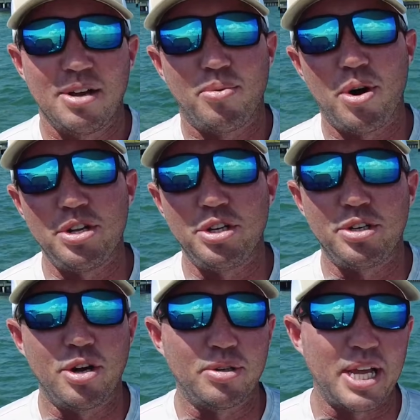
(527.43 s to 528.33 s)
One, you
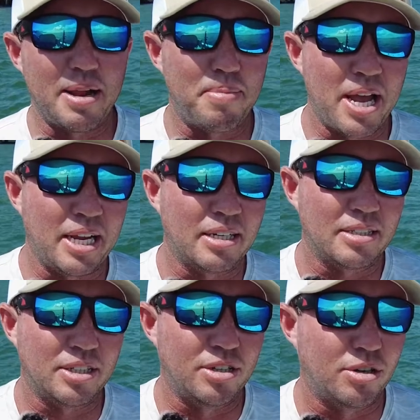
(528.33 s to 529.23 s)
can go dead bait,
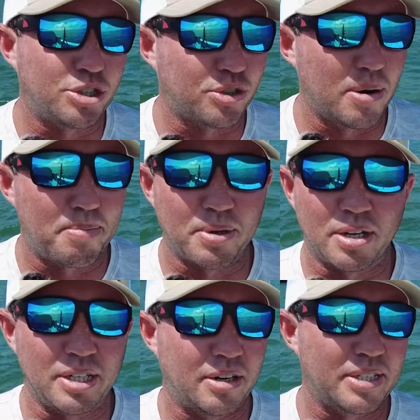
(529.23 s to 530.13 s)
you can go shrimp,
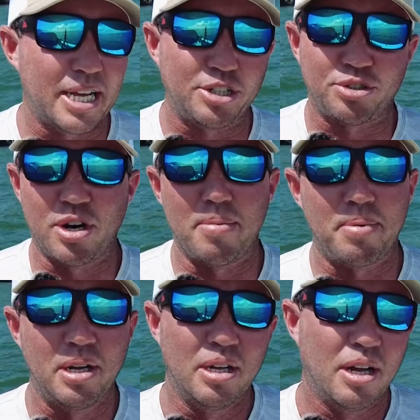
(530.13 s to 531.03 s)
you know, dead shrimp,